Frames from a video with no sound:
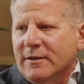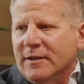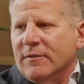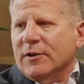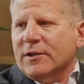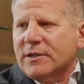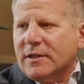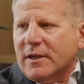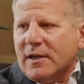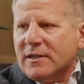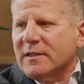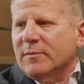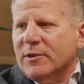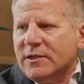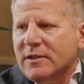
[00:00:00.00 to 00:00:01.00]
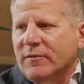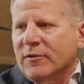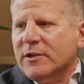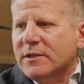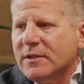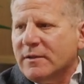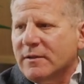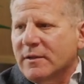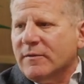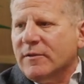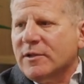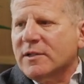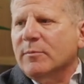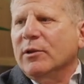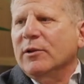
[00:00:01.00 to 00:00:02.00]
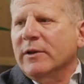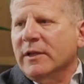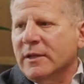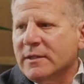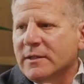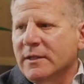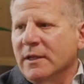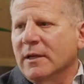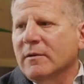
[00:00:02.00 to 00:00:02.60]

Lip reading: Diverse customers, diverse employees.